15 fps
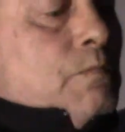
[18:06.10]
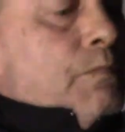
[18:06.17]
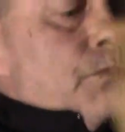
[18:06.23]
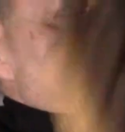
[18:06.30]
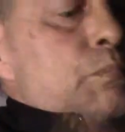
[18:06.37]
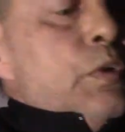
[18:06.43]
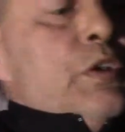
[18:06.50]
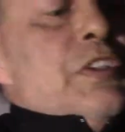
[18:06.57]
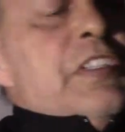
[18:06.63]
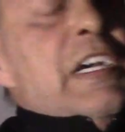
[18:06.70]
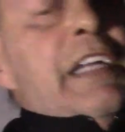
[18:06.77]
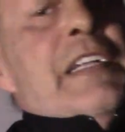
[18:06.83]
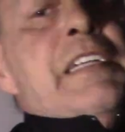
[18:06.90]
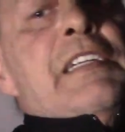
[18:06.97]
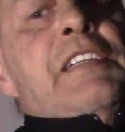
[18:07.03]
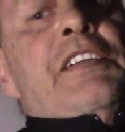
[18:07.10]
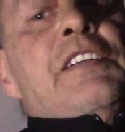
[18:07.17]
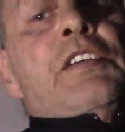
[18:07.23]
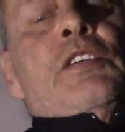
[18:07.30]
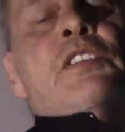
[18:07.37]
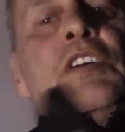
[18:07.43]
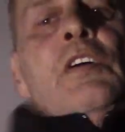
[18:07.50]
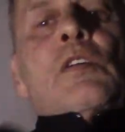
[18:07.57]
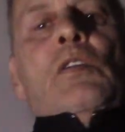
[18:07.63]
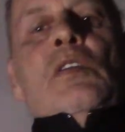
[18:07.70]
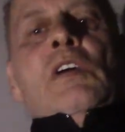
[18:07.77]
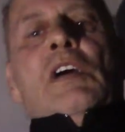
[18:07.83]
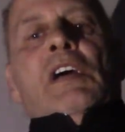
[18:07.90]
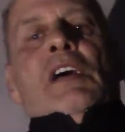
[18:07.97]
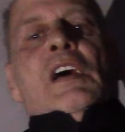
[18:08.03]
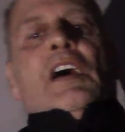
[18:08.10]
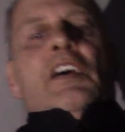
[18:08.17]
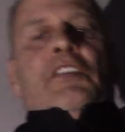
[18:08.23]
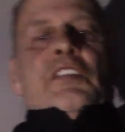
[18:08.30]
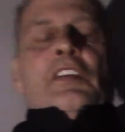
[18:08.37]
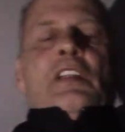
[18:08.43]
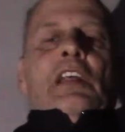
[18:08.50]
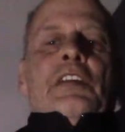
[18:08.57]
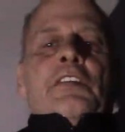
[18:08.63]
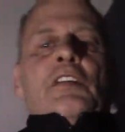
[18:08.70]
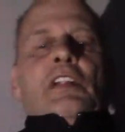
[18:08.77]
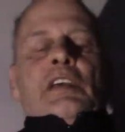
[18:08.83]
push that in and you're good to go. So you literally